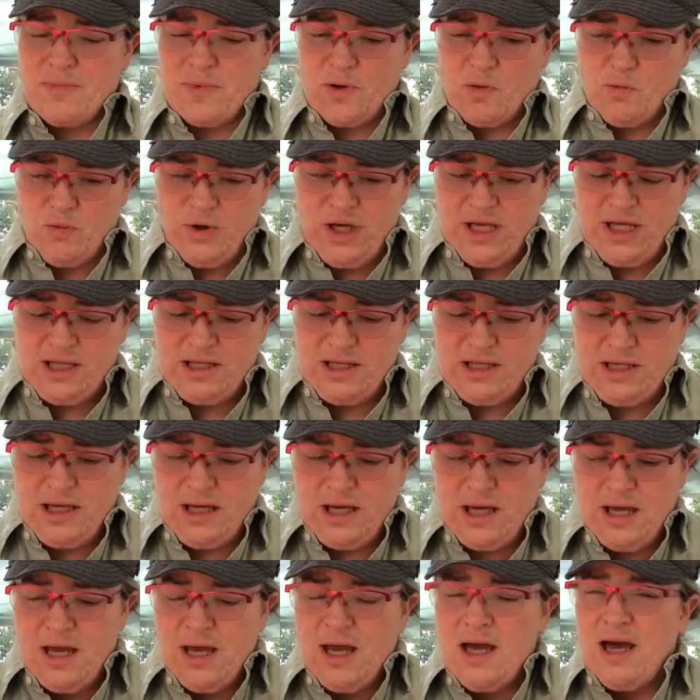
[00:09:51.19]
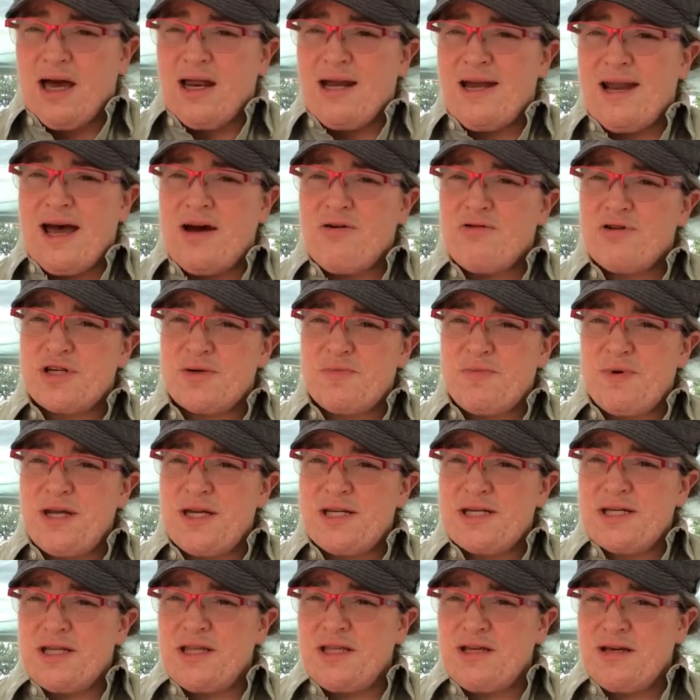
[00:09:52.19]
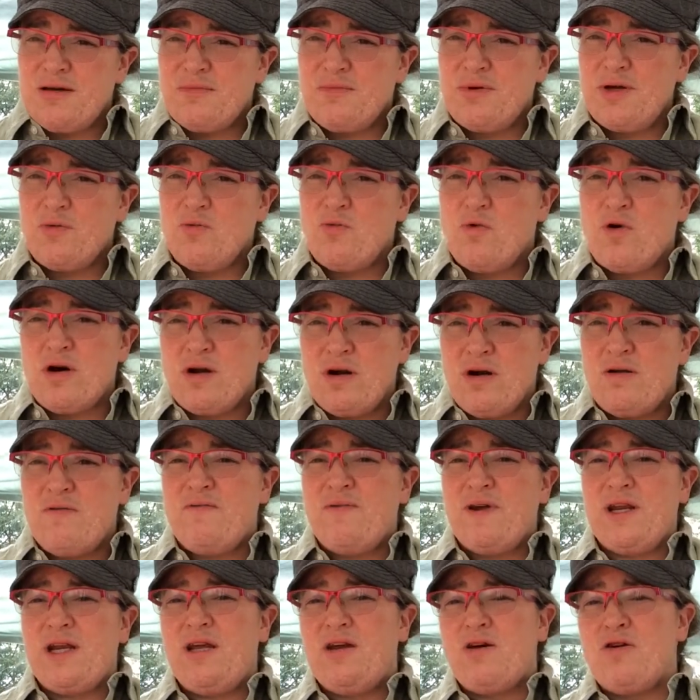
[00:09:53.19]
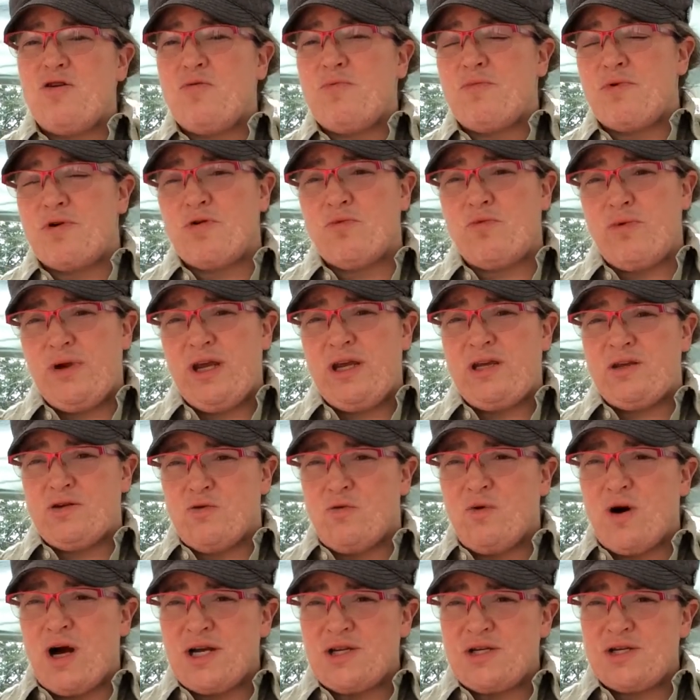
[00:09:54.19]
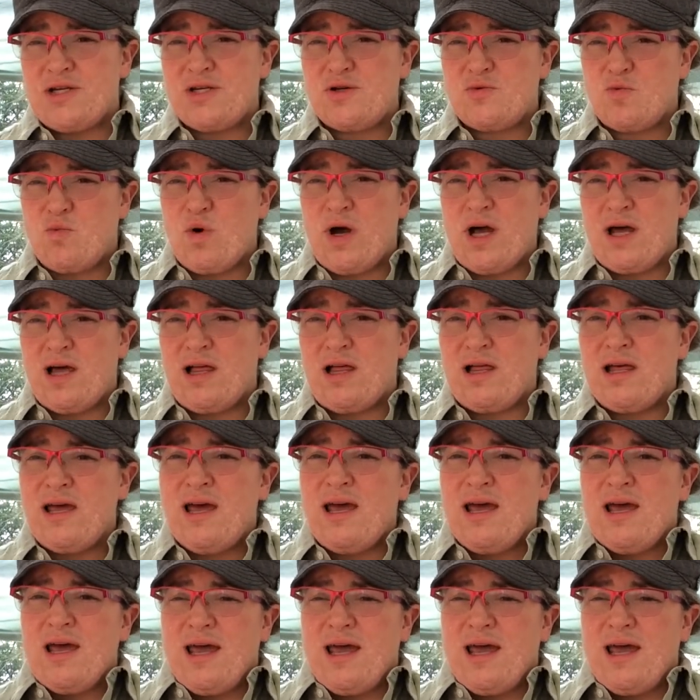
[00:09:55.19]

weekly announcements, and there'll be 1 video per week to watch as well.